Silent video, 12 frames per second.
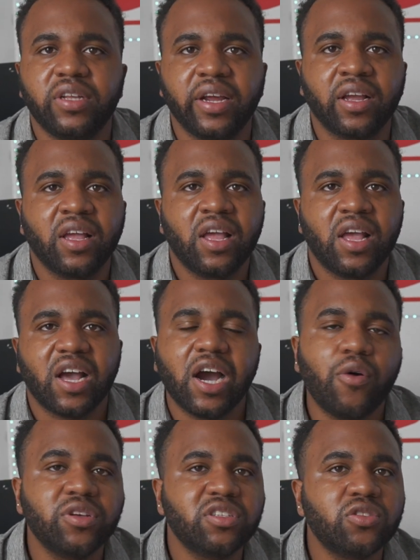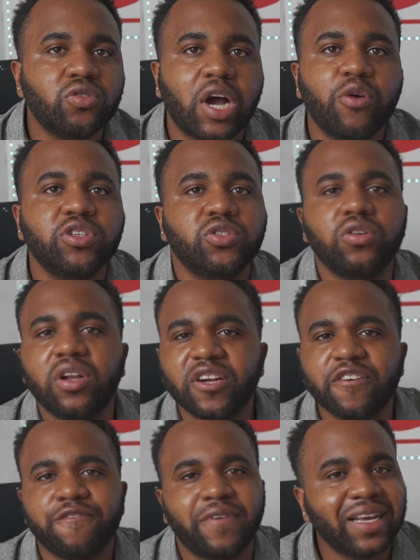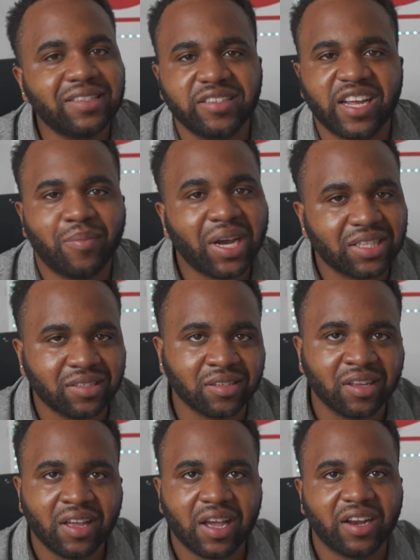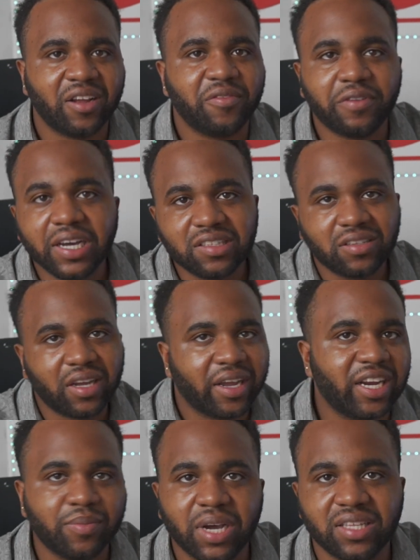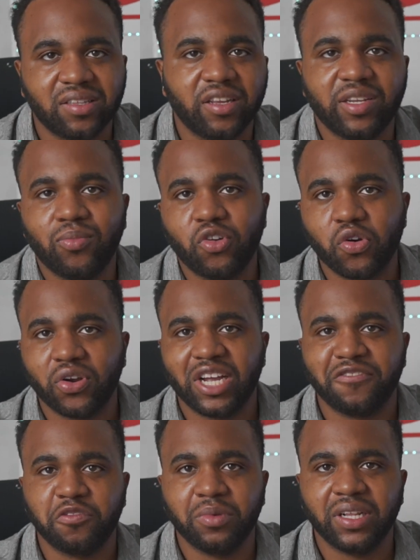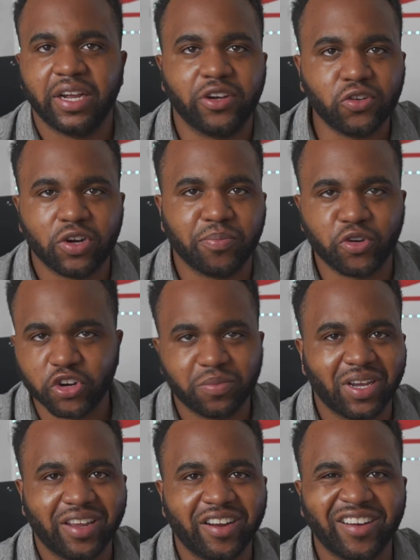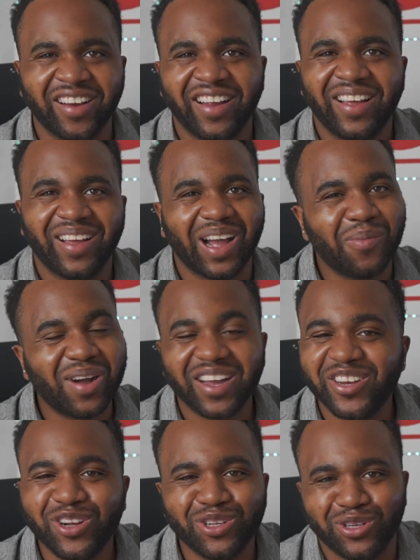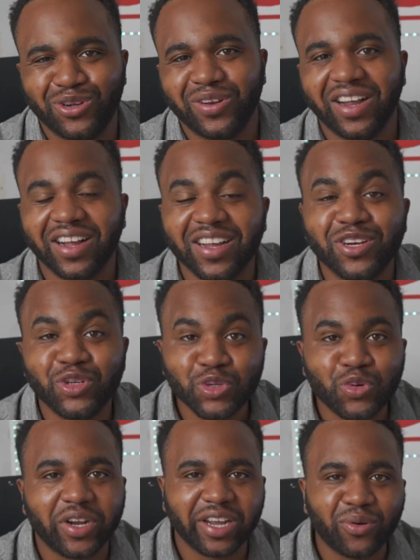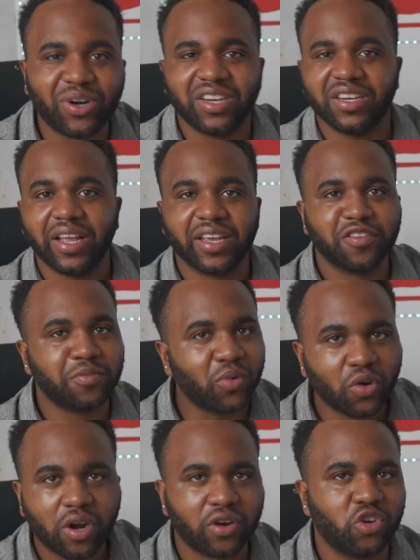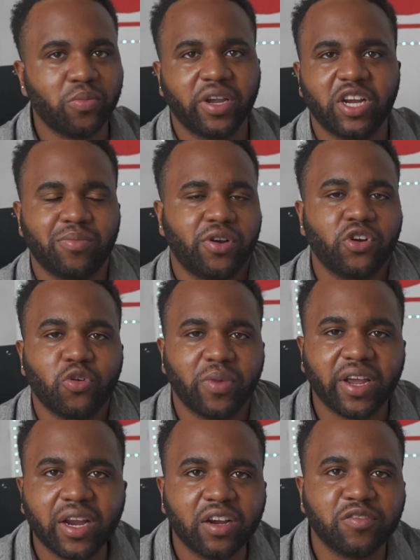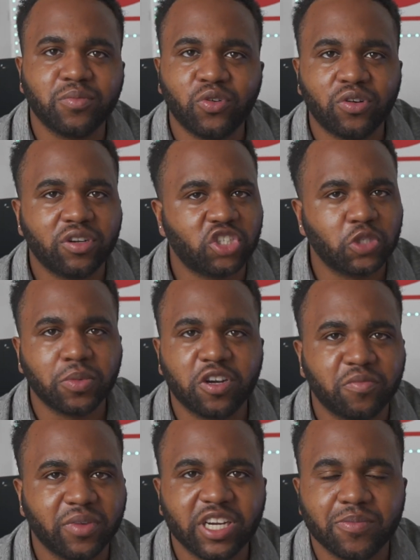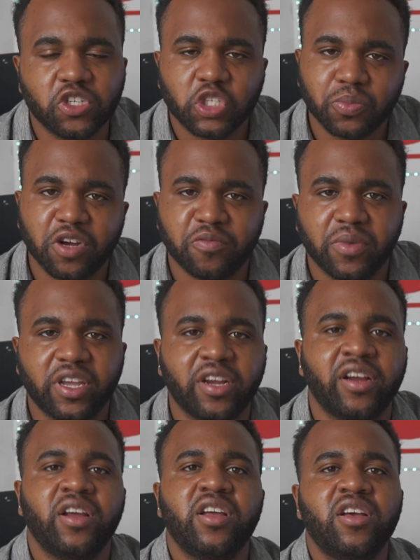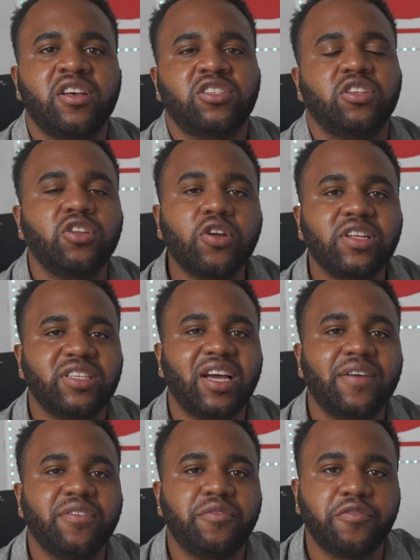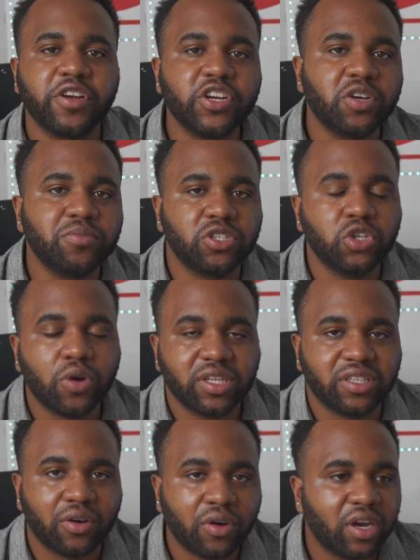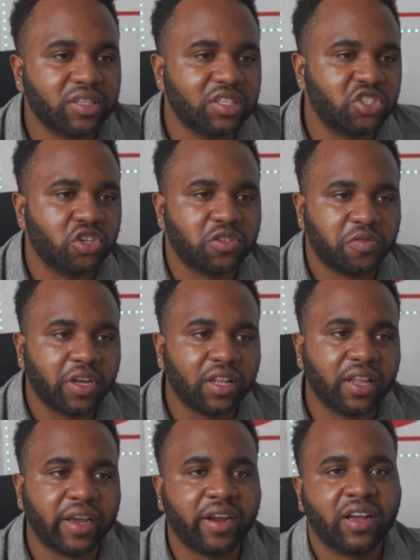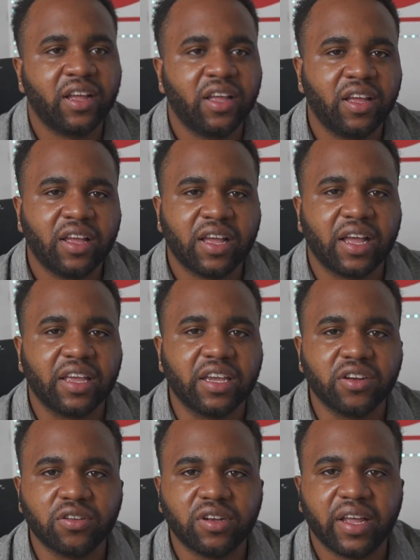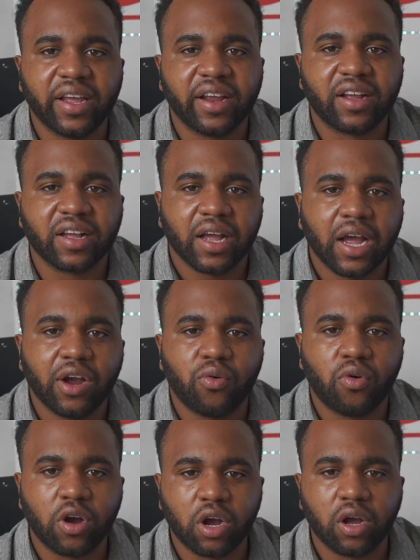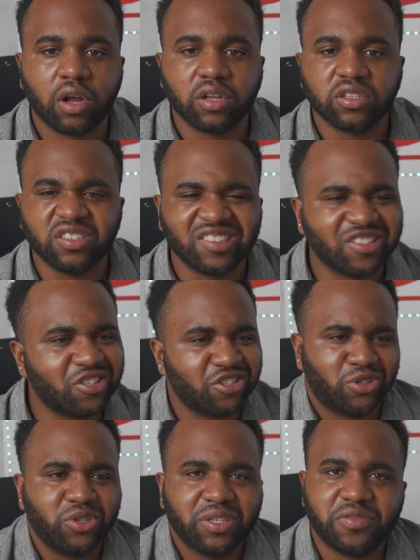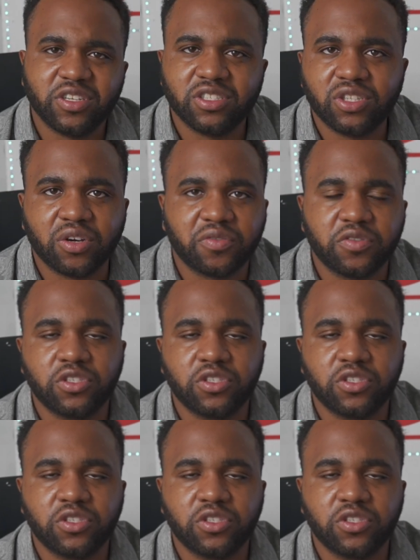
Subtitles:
Like I was no longer fighting a battle. I'm not fighting a hair battle anymore when I have to be like, no, I'm growing my hair. I'm an adult now. Like I can do what I want. Like if more I grow my hair, I'm gonna grow my hair. If more I trim off my hair, I'm gonna trim off my hair. So now that I have the freedom to do what I want, it just felt like, you know, like I want, you know, just do different stuff.